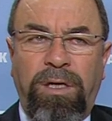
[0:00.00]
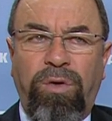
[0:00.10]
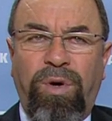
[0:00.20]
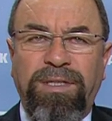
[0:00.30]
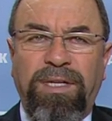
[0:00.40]

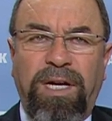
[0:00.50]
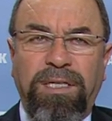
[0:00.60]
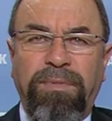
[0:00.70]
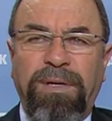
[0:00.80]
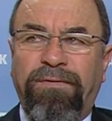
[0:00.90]

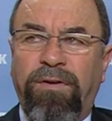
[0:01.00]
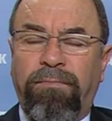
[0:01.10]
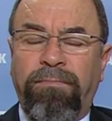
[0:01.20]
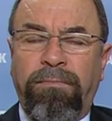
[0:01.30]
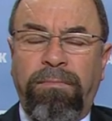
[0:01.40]
USTHB
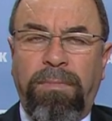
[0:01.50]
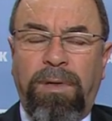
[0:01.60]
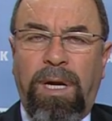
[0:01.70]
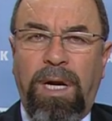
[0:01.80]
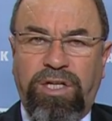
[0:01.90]
from
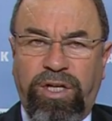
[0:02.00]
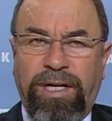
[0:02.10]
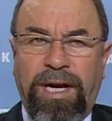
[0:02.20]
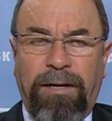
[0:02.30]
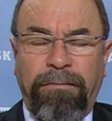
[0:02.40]
Algeria.